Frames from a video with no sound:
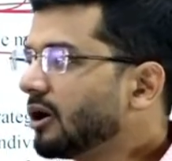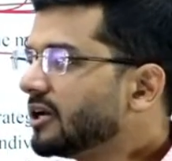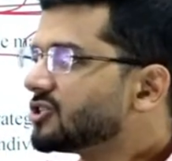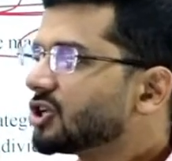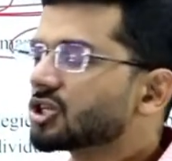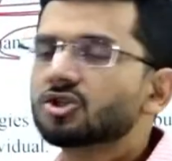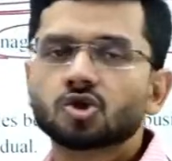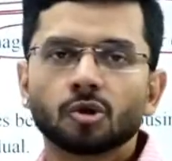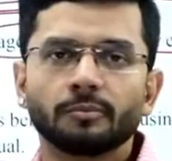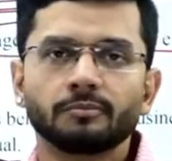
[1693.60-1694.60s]
What
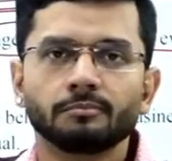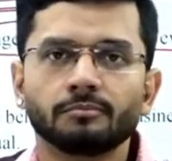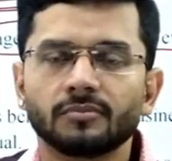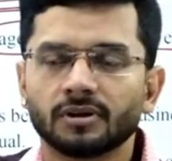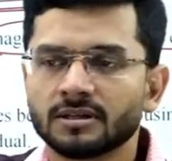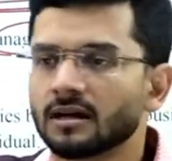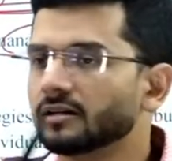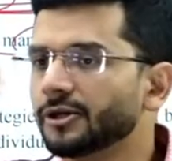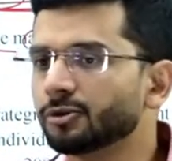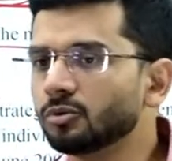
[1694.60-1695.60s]
decisions should
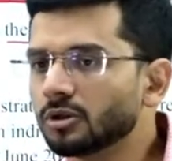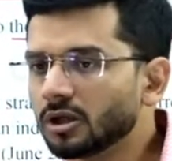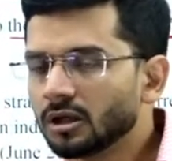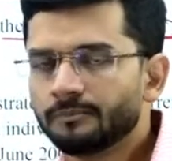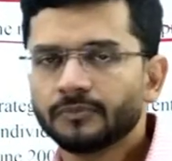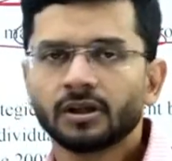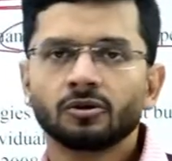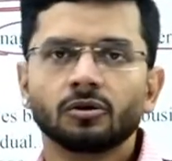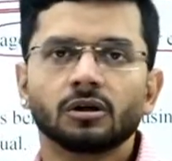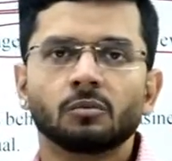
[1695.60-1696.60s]
result into
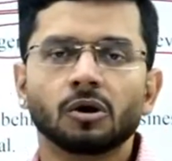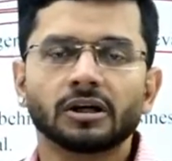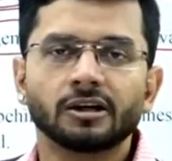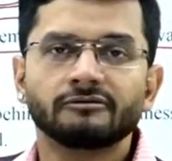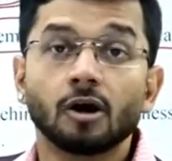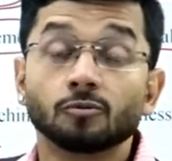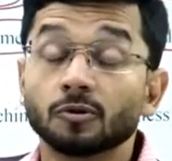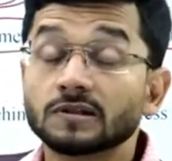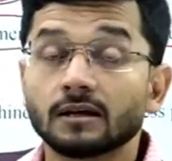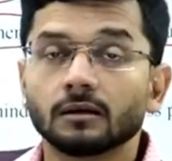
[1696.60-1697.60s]
what kind of
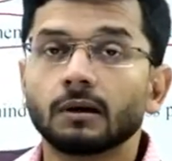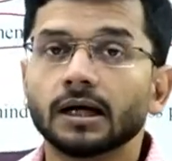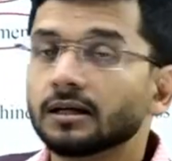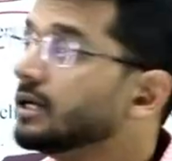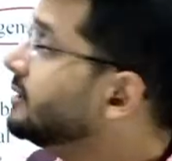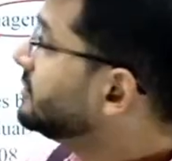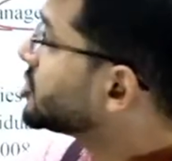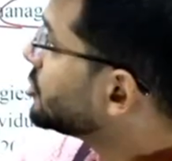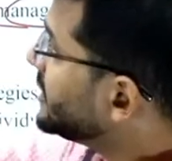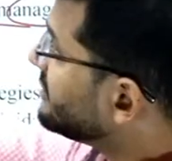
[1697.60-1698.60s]
outputs are required?
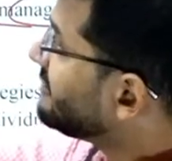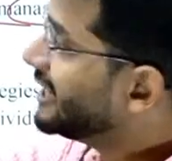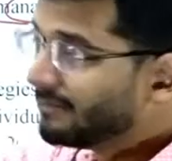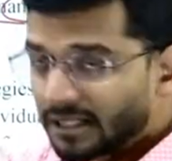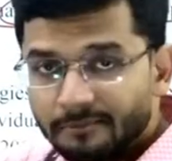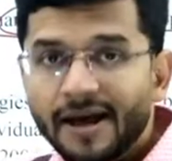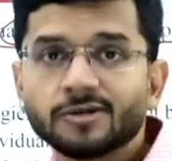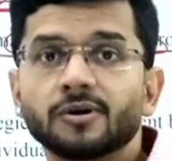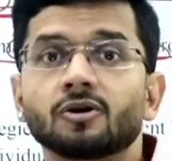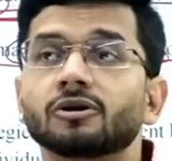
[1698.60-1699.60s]
They should be defined by the
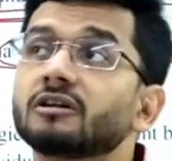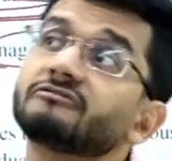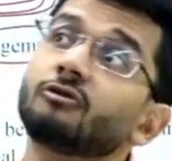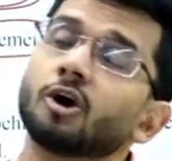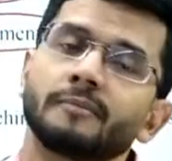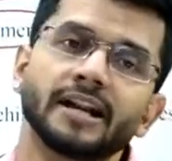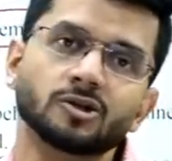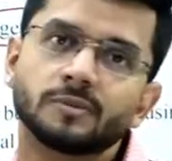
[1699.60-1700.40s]
management auditor for